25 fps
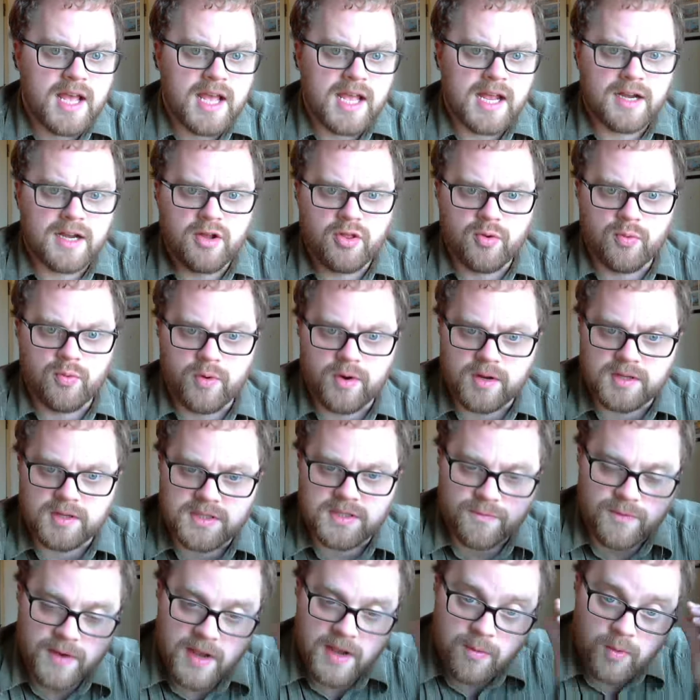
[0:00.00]
In other words,
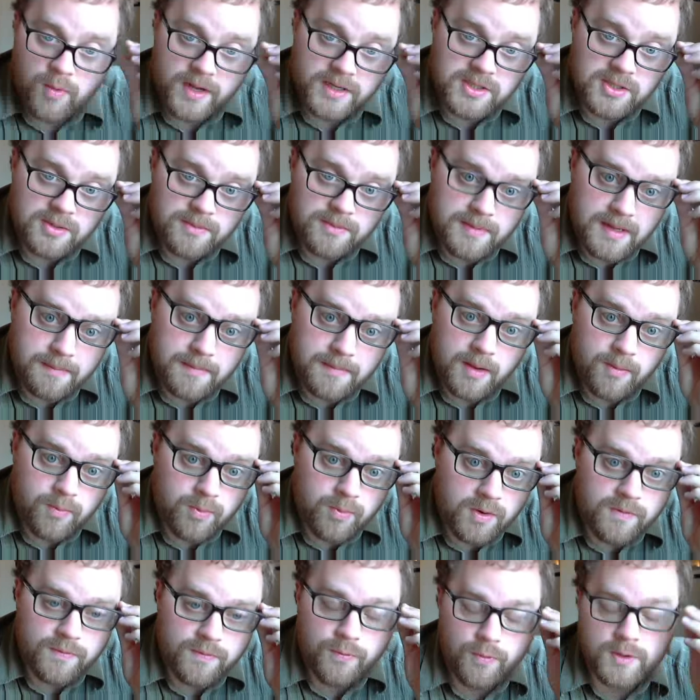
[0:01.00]
if I want to make my
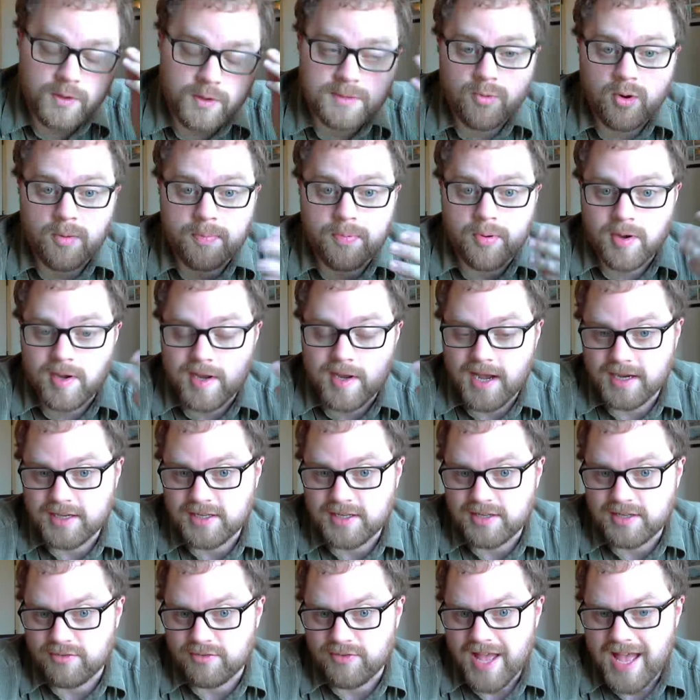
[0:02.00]
workforce more
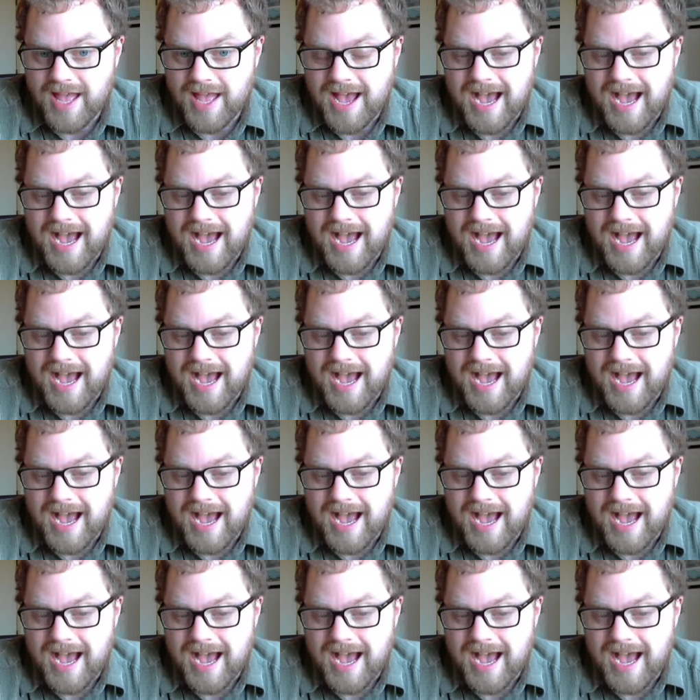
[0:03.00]
productive,